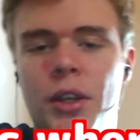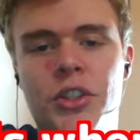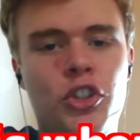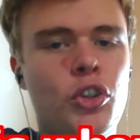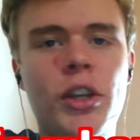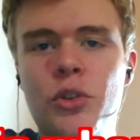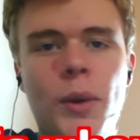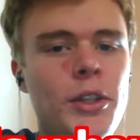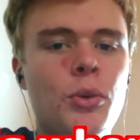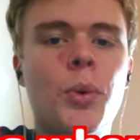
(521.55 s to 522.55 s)
Strange
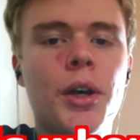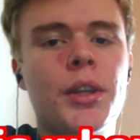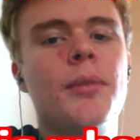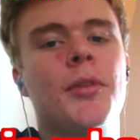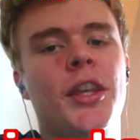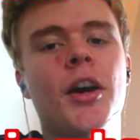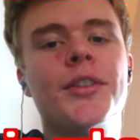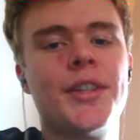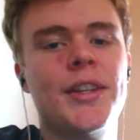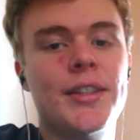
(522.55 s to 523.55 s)
way to word it, but the
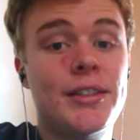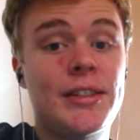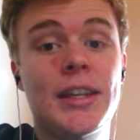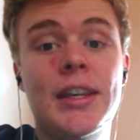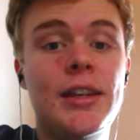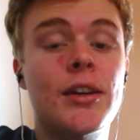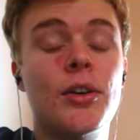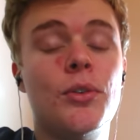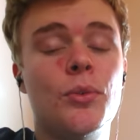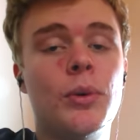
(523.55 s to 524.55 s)
answer is D,
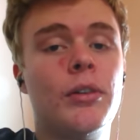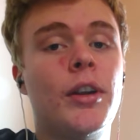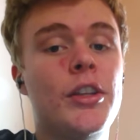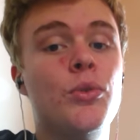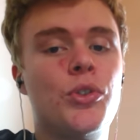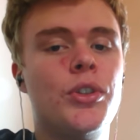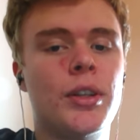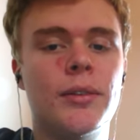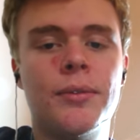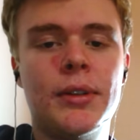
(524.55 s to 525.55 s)
where I used to
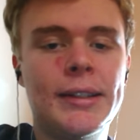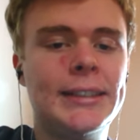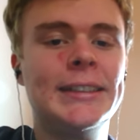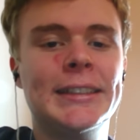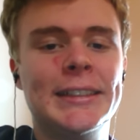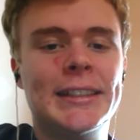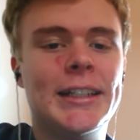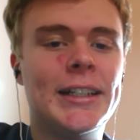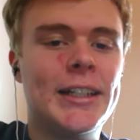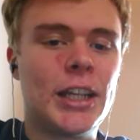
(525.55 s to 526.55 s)
live.
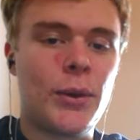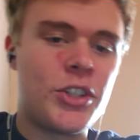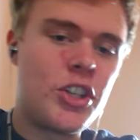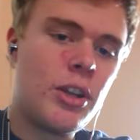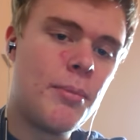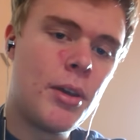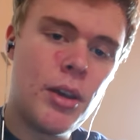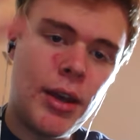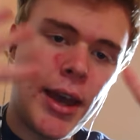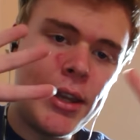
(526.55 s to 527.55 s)
Question
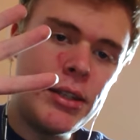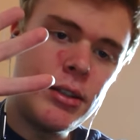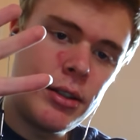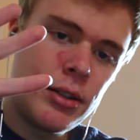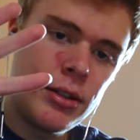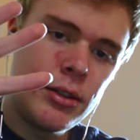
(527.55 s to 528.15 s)
number 8.